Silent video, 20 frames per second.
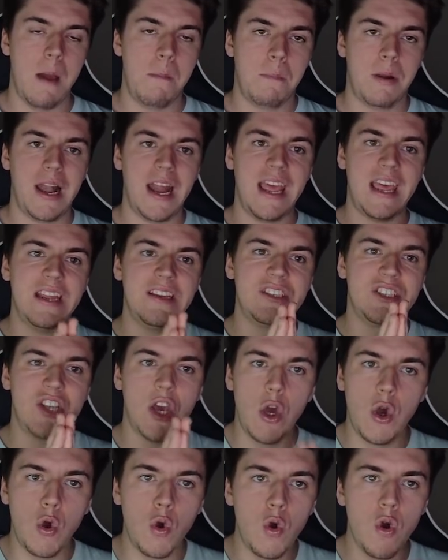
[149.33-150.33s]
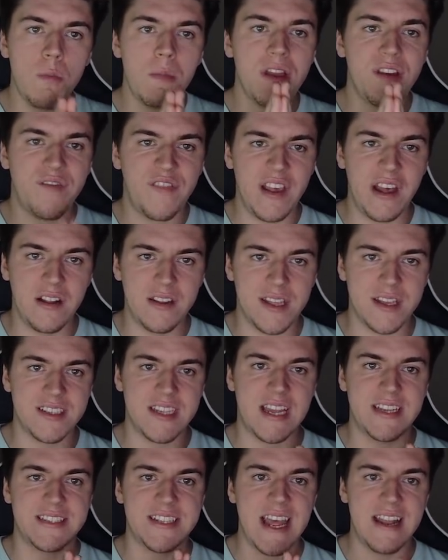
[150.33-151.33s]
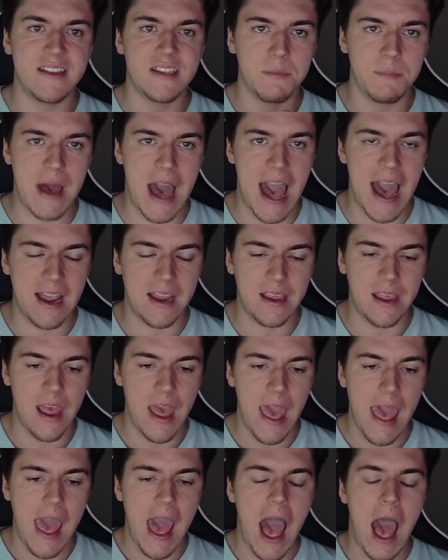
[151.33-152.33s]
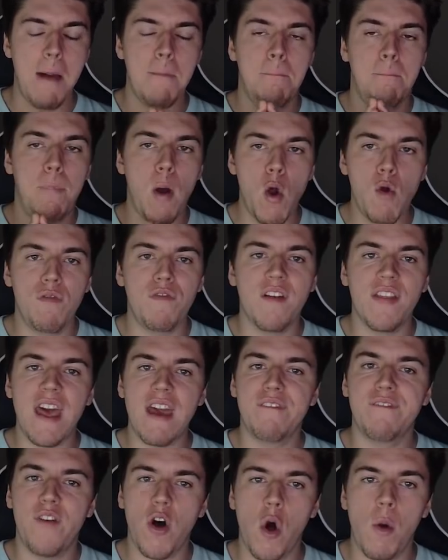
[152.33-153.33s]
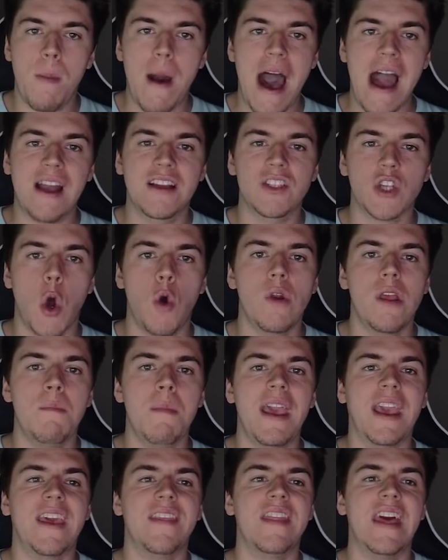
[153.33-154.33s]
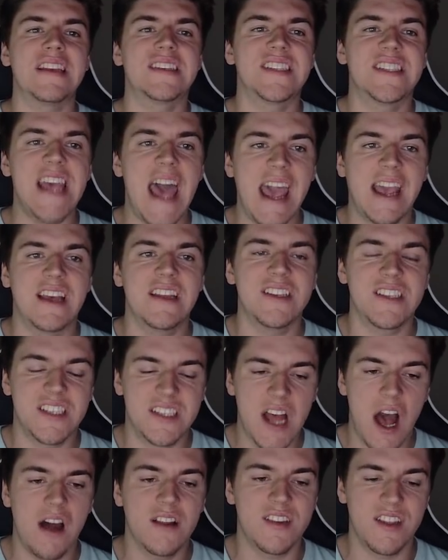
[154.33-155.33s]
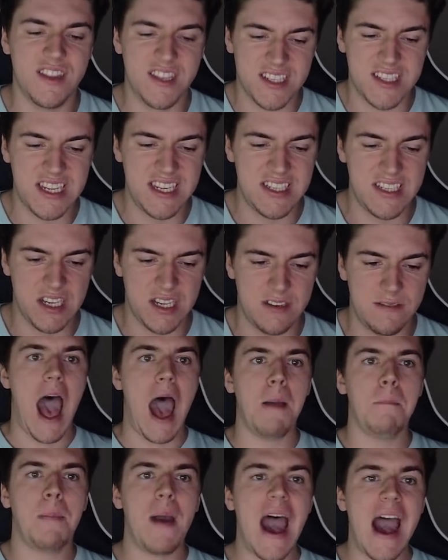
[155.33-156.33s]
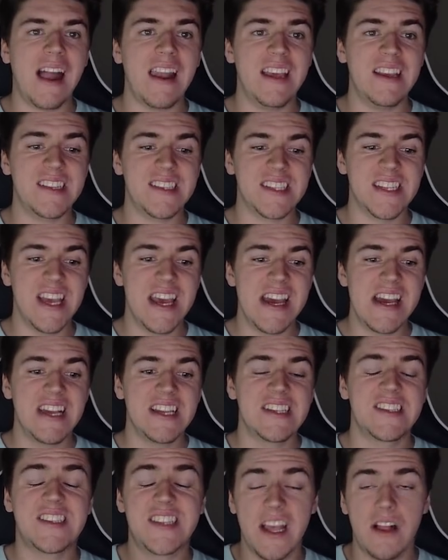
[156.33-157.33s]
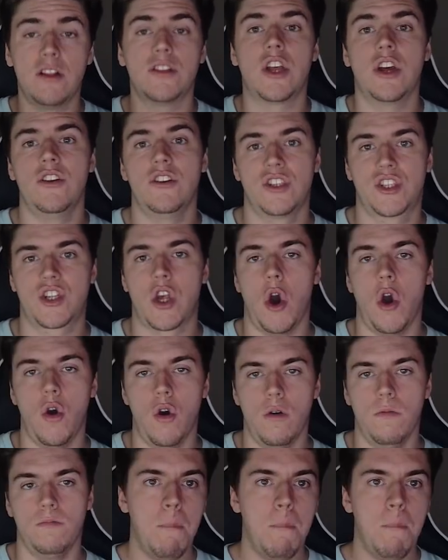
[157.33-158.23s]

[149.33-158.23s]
playing two midfielders at centre-back, and both of their full-backs only making their second start of the season. And Palace still couldn't score.